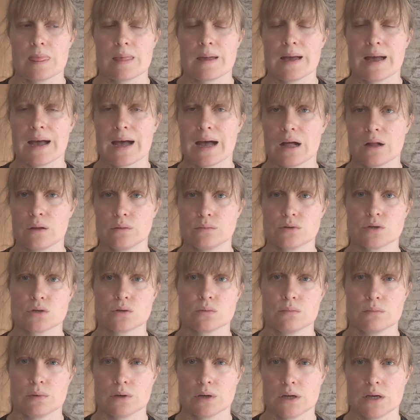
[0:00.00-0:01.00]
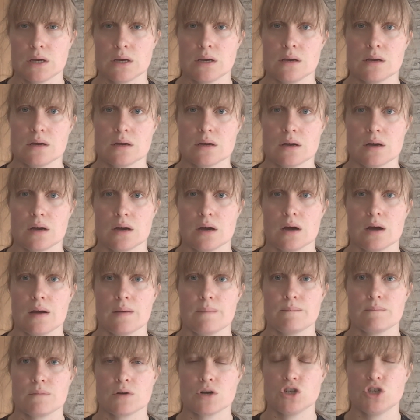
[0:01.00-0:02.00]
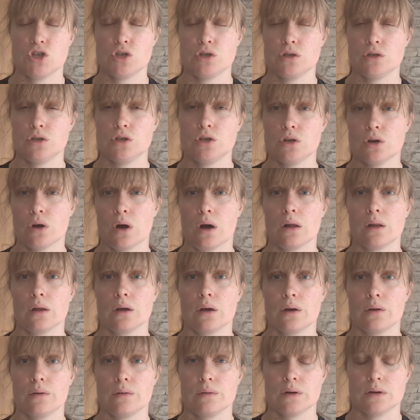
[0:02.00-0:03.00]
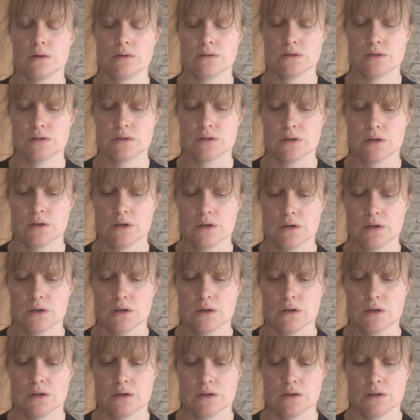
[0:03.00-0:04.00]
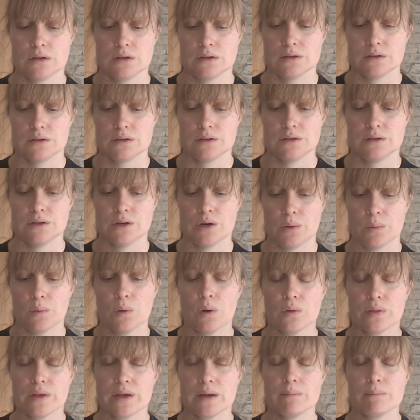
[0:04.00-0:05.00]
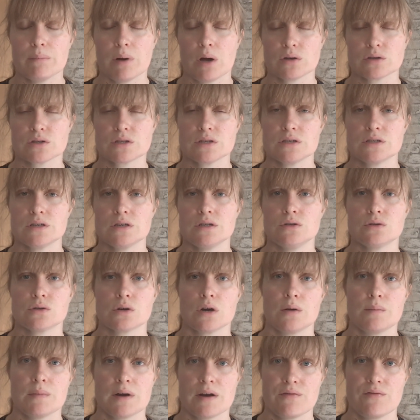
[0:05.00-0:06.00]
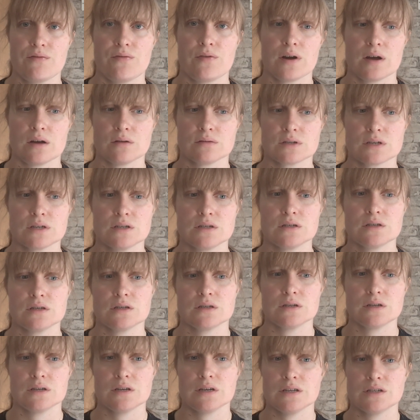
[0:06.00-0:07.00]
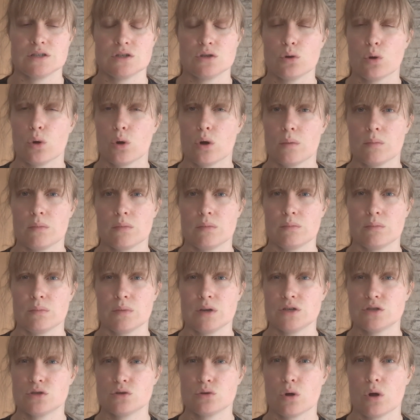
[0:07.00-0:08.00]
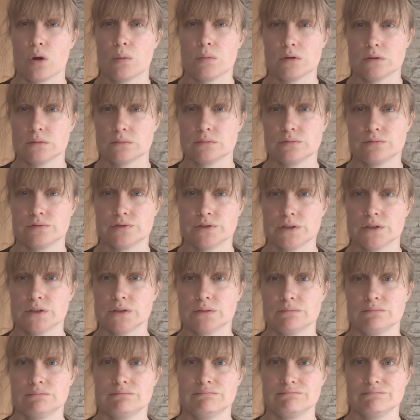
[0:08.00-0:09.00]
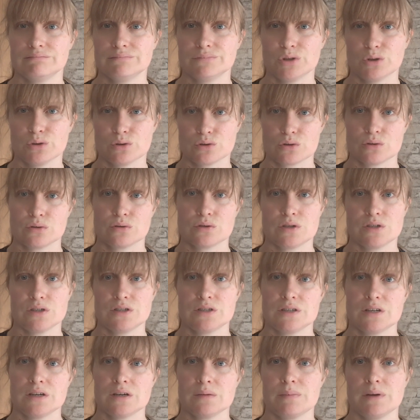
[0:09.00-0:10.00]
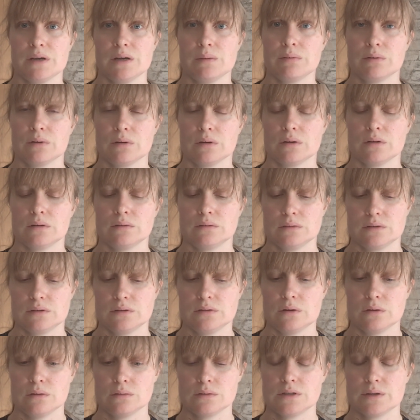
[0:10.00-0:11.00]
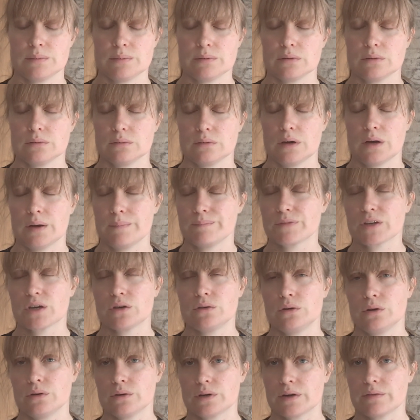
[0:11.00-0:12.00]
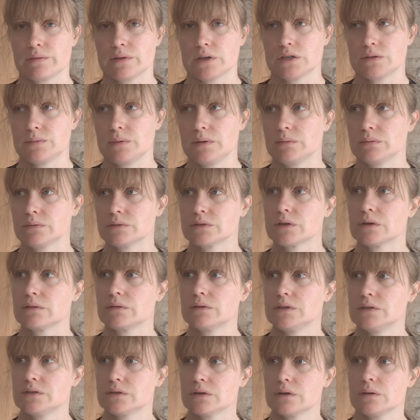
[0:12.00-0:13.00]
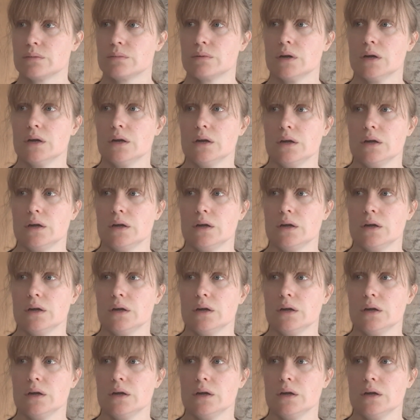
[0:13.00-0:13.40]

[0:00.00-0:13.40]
it helps somebody, because you're not alone. And you know, all the imposter syndrome and everything else, it's normal for us autistic people and neurodiverse people, sorry. So